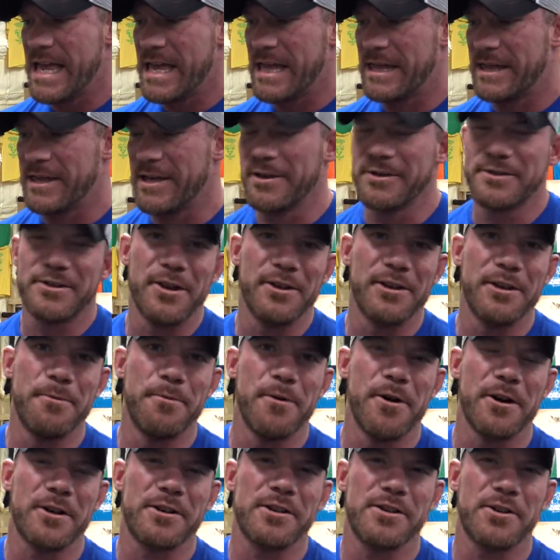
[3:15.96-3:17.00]
those only
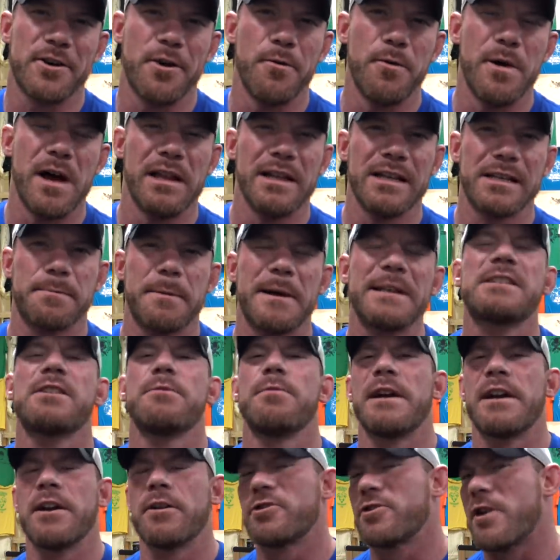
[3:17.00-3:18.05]
work so well, especially
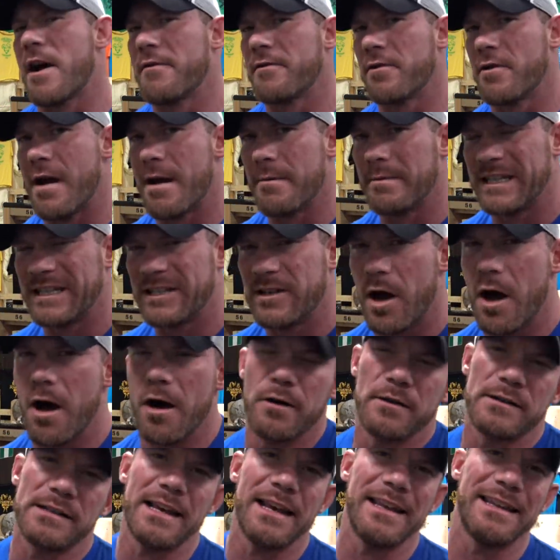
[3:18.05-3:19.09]
when you're driving around with
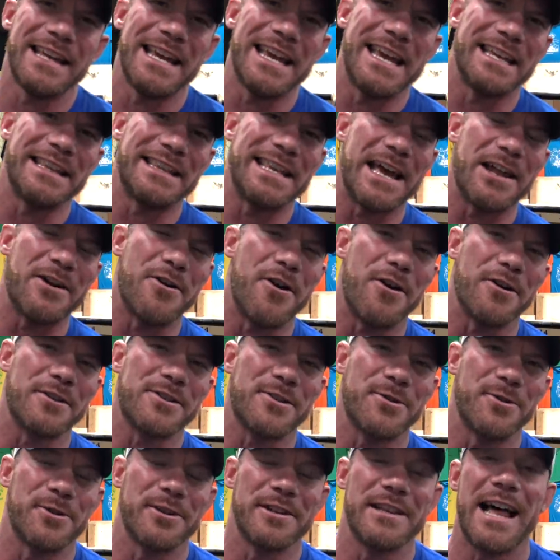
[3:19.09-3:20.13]
dogs and they hit that aux
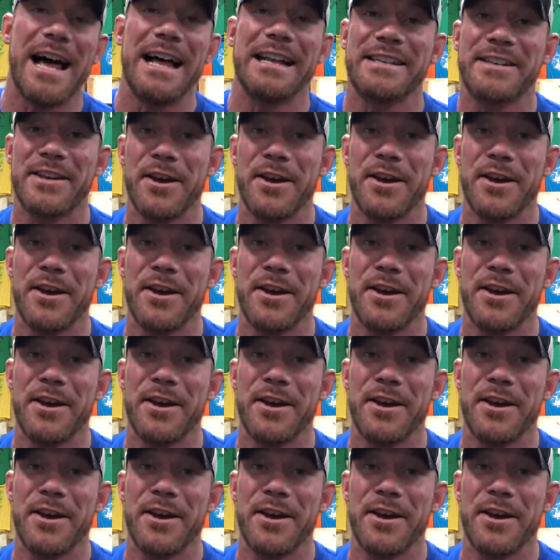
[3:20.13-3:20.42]
cord a lot.